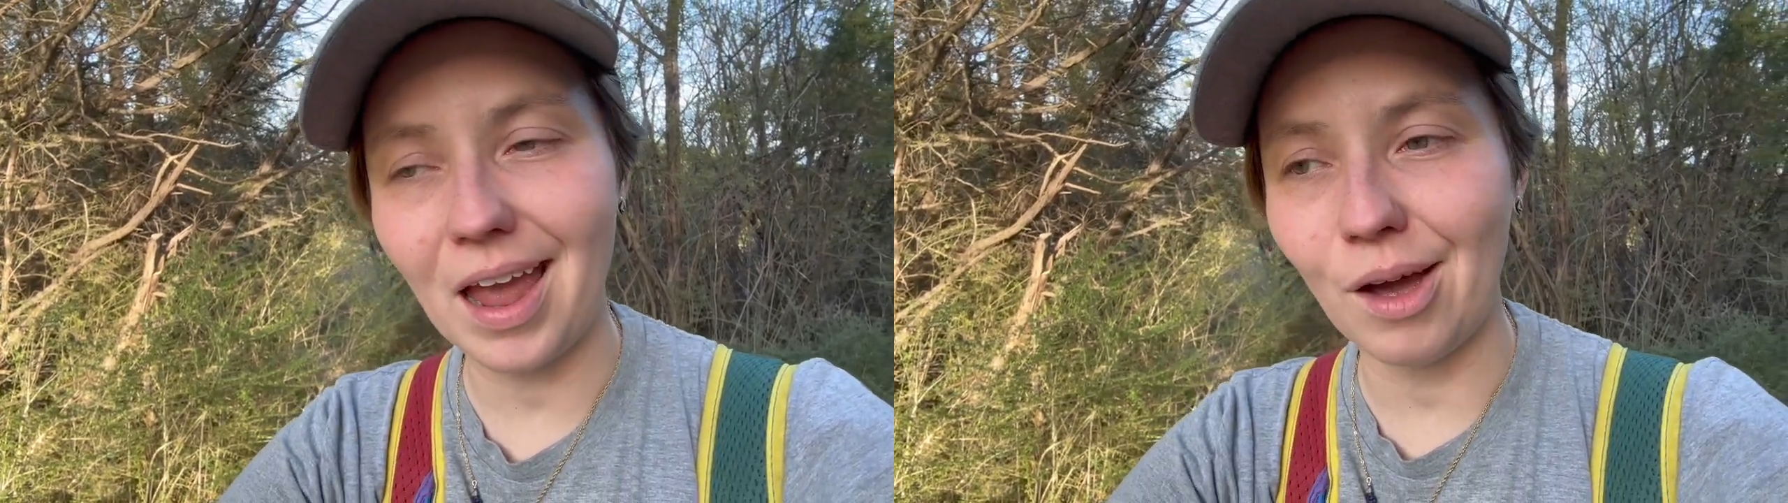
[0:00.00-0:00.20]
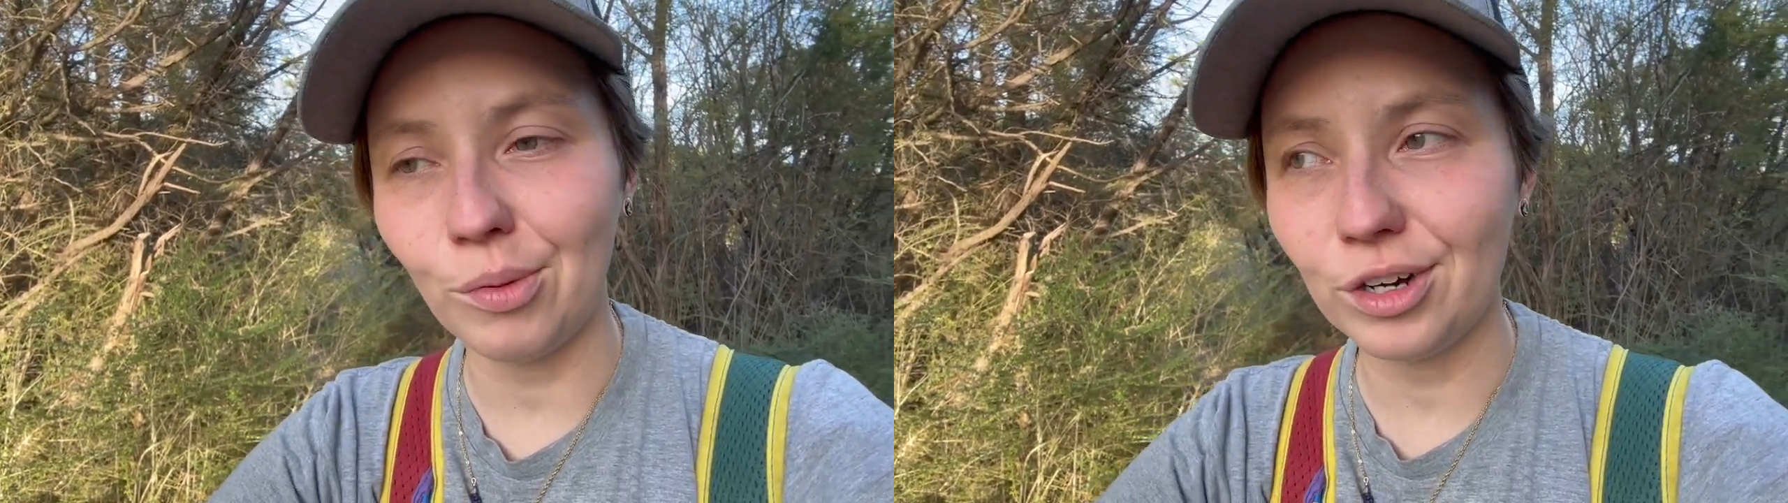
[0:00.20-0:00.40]

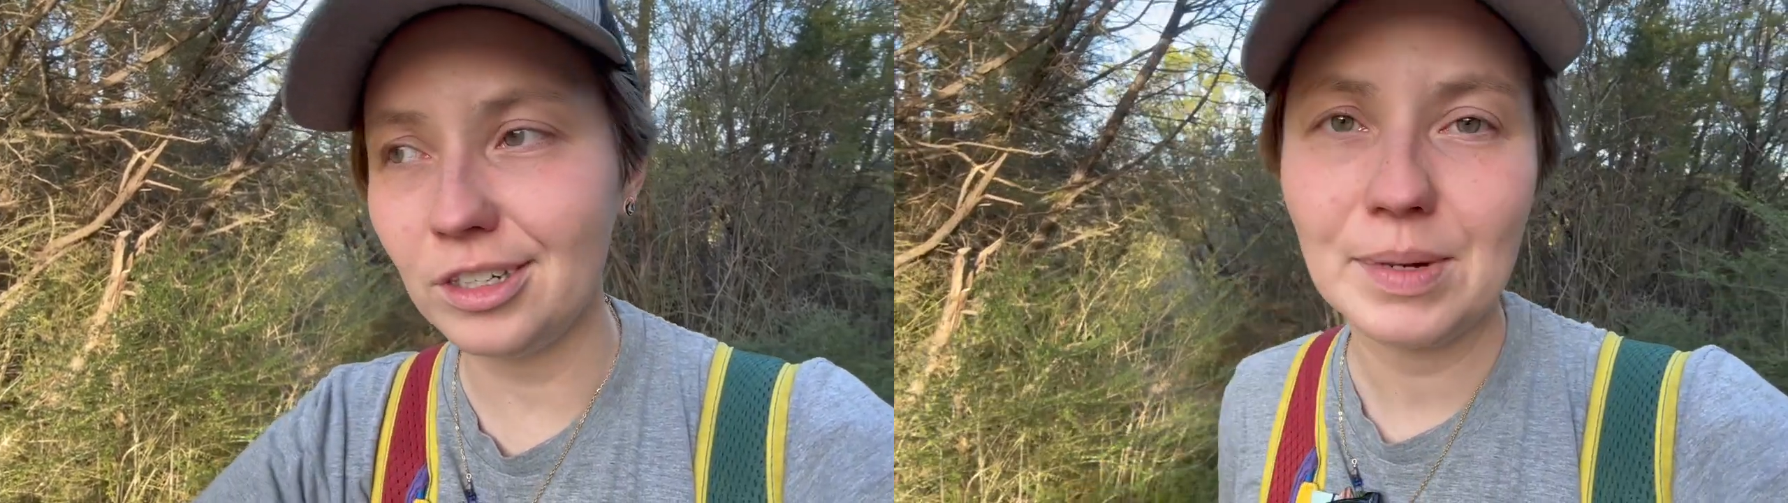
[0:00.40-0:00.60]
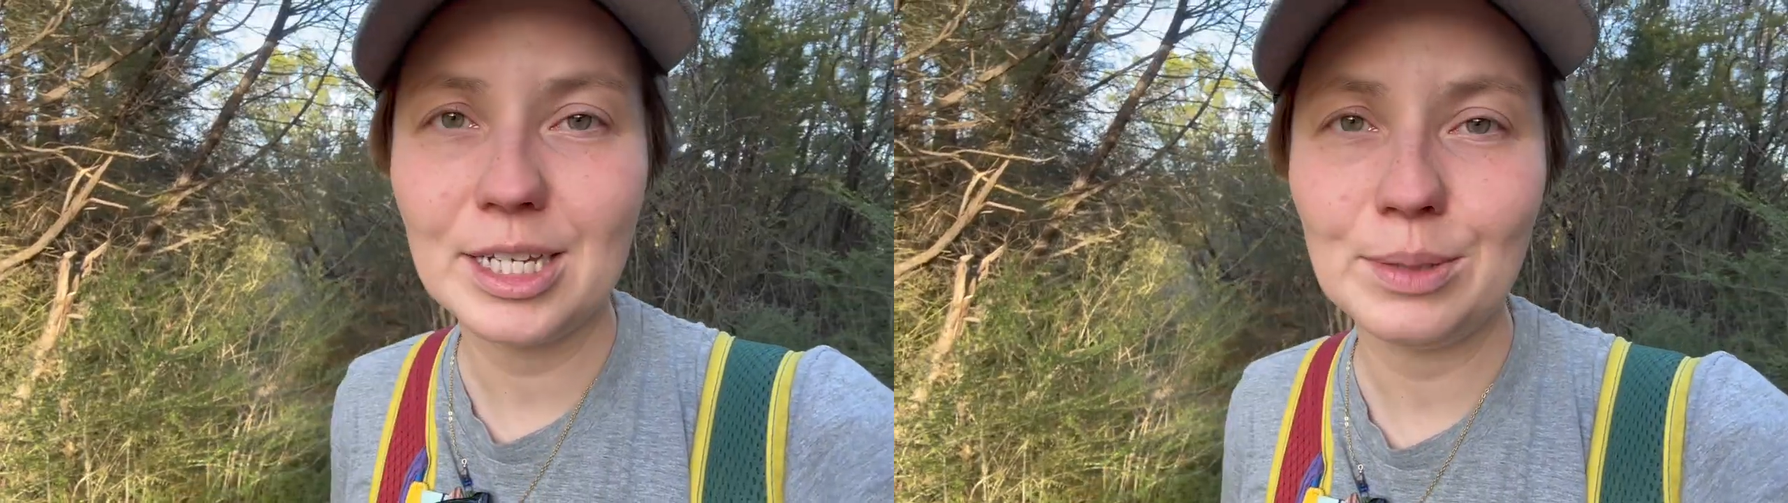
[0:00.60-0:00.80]

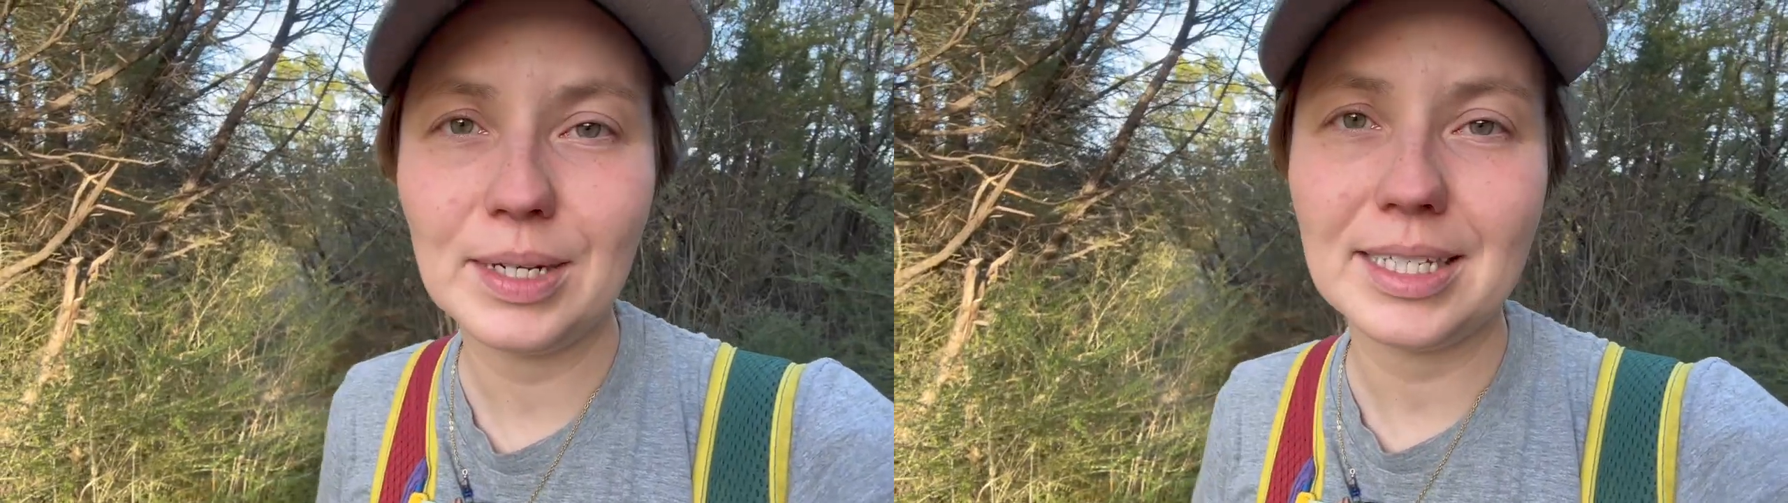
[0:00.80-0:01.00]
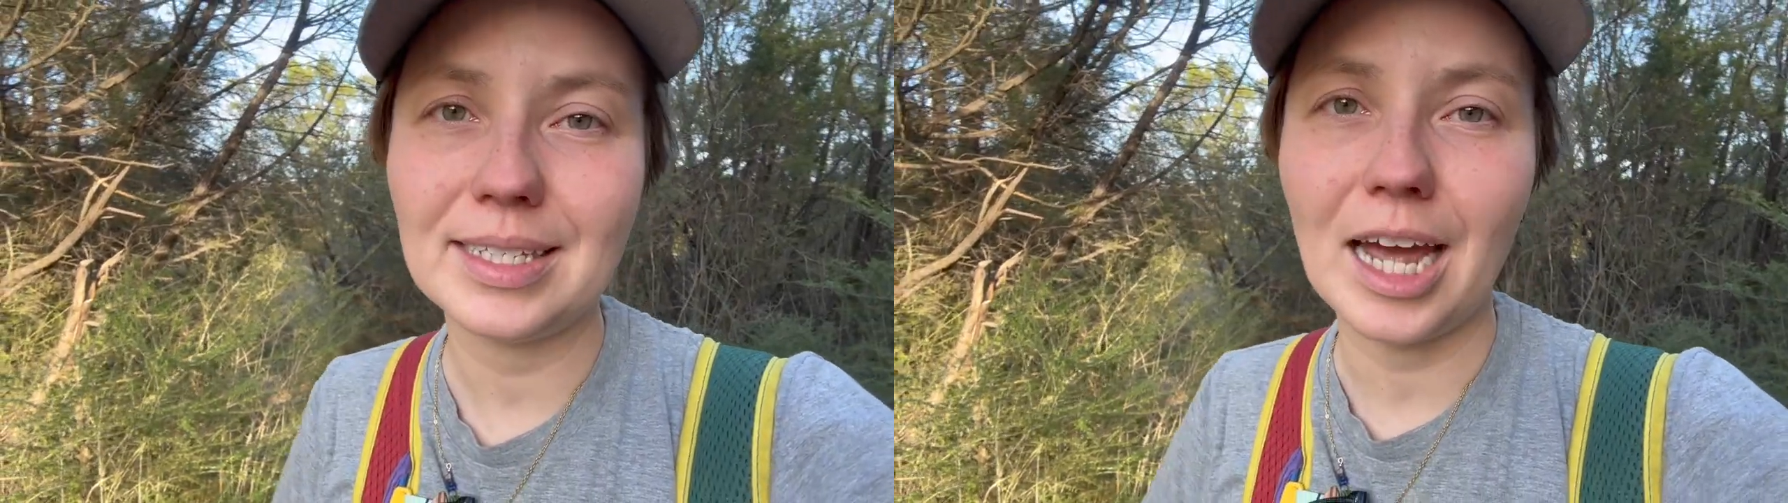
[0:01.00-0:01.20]
hour because
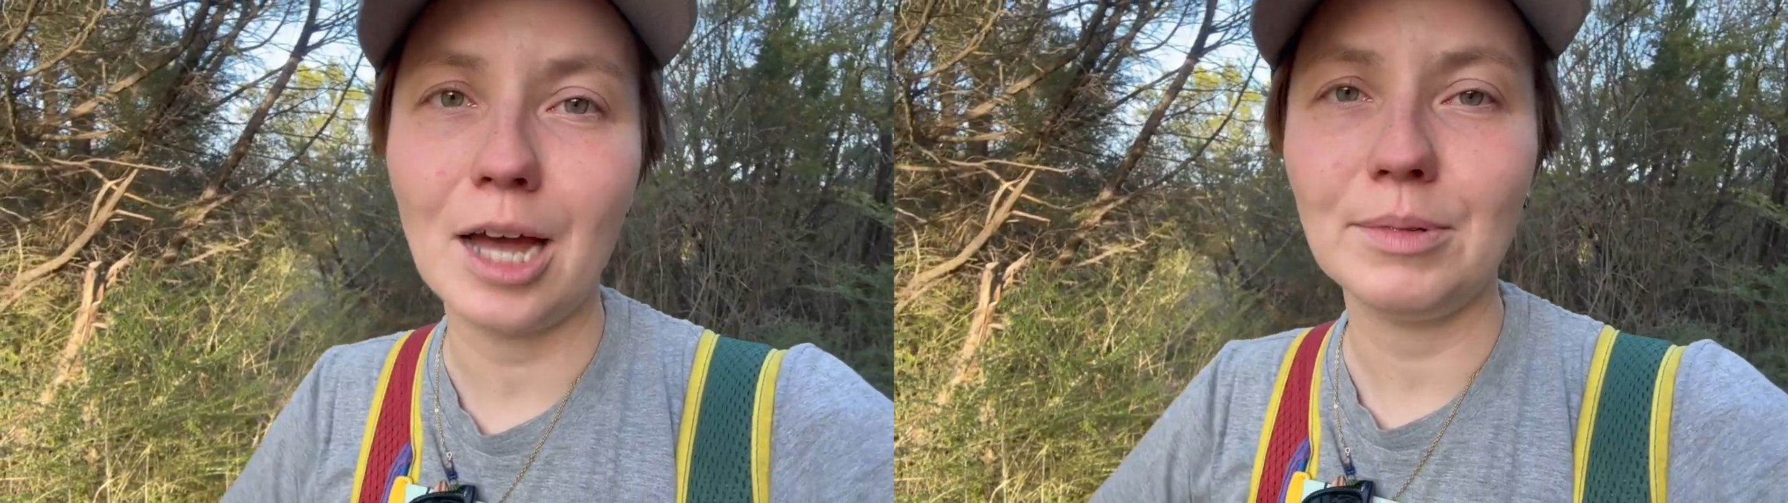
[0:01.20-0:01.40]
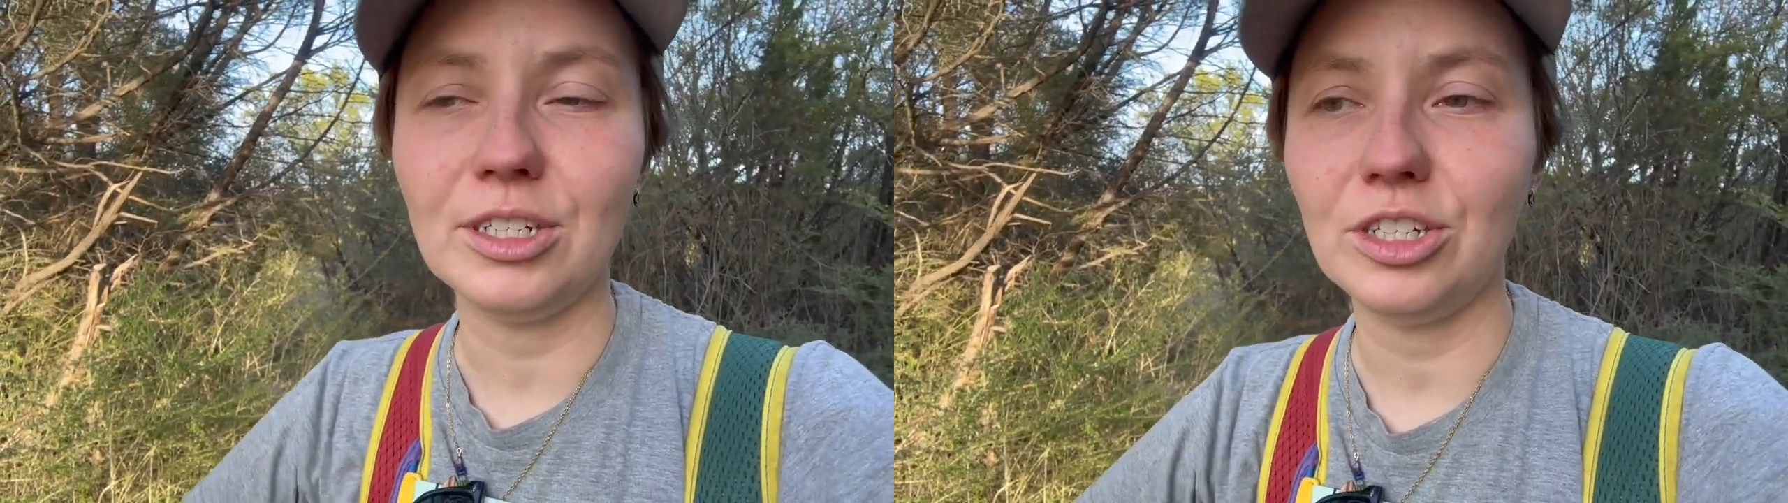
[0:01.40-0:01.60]
we
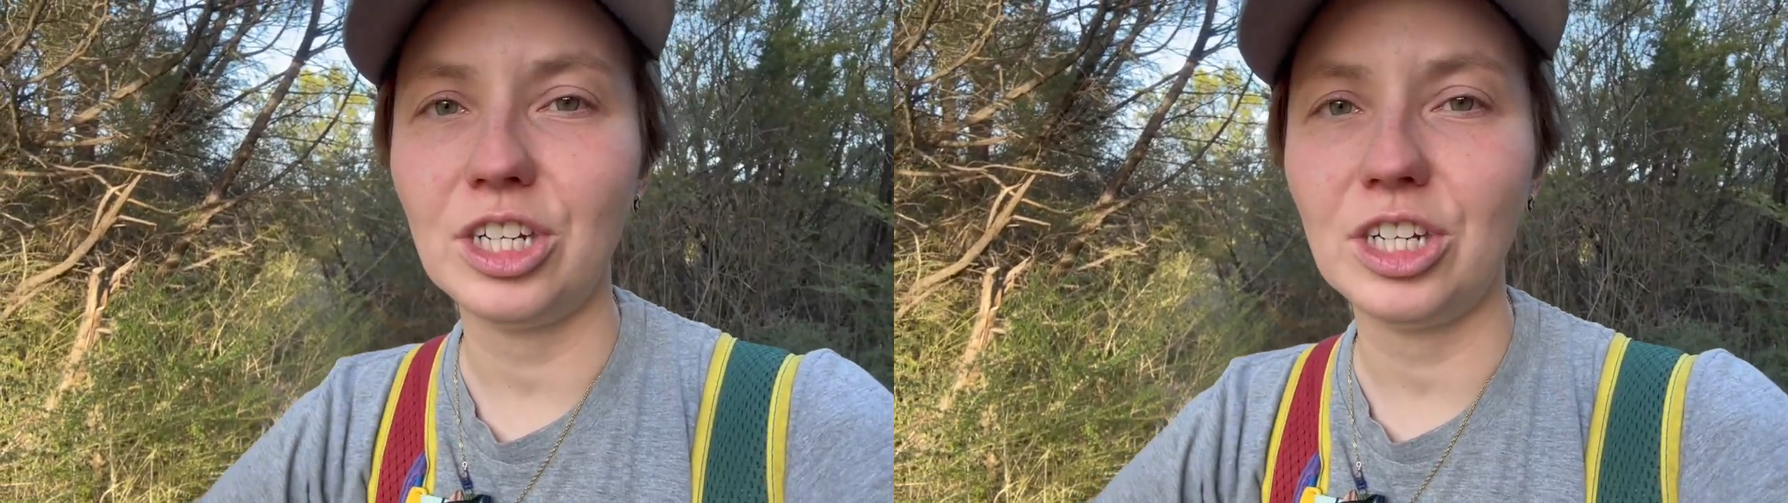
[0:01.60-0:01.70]
stopped and